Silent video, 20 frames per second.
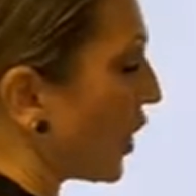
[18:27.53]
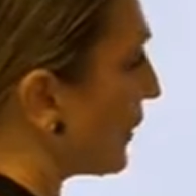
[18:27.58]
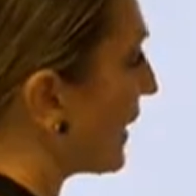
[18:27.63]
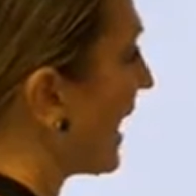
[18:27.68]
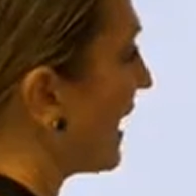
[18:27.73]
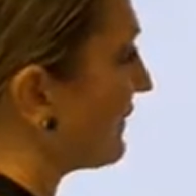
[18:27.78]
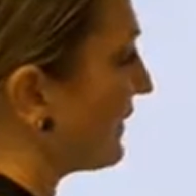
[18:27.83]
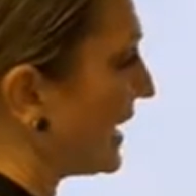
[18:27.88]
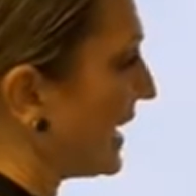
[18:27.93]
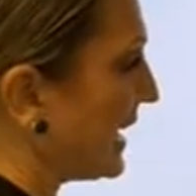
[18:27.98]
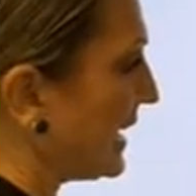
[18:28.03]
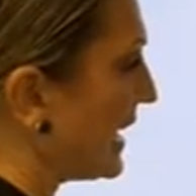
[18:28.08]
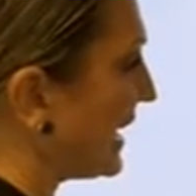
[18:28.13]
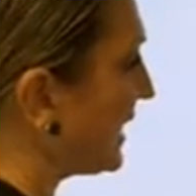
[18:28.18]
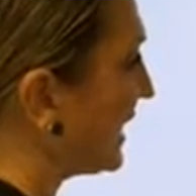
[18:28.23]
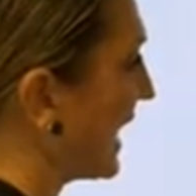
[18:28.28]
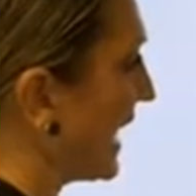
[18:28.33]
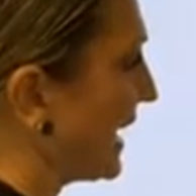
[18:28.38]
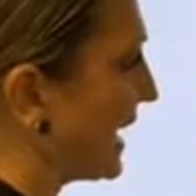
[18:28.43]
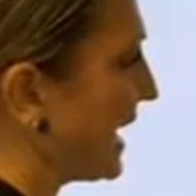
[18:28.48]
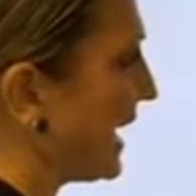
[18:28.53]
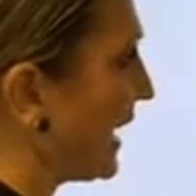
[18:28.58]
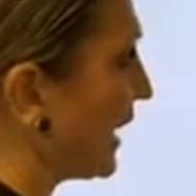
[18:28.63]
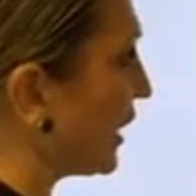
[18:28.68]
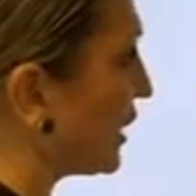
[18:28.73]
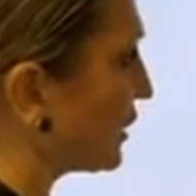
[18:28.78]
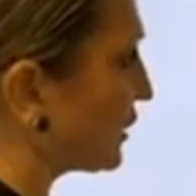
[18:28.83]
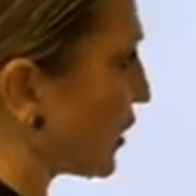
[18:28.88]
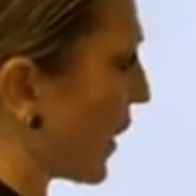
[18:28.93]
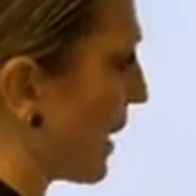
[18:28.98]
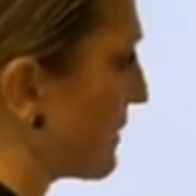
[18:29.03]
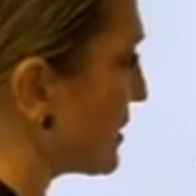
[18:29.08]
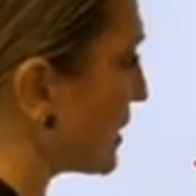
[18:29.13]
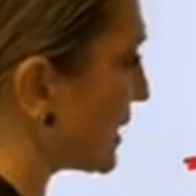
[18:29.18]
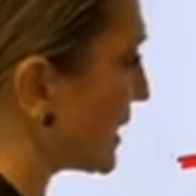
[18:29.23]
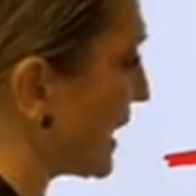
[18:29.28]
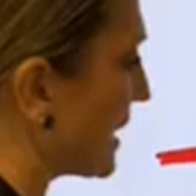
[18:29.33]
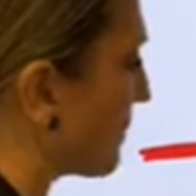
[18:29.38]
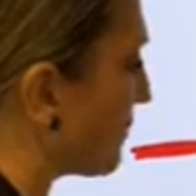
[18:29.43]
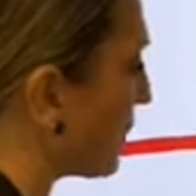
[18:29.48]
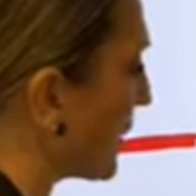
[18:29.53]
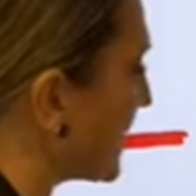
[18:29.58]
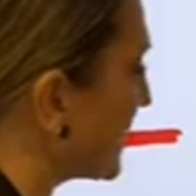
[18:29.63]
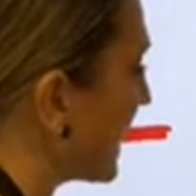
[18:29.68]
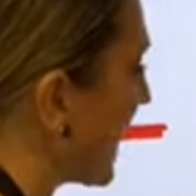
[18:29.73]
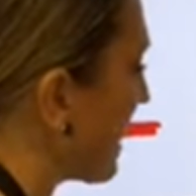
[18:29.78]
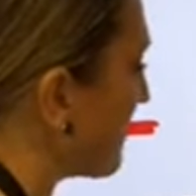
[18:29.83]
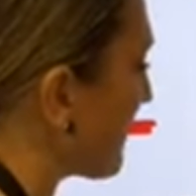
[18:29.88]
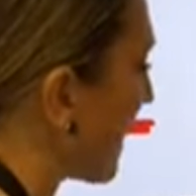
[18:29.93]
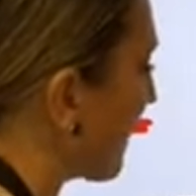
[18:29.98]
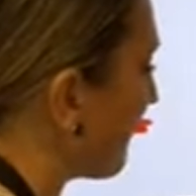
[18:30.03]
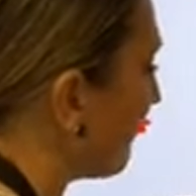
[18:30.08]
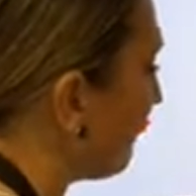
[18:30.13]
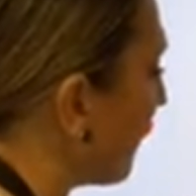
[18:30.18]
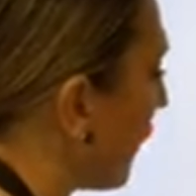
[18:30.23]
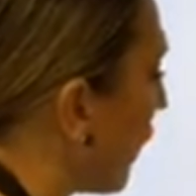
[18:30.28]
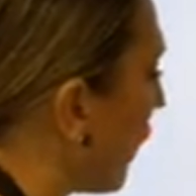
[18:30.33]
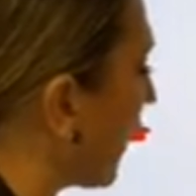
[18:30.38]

have anything here, so I'm just going to bring down my 4.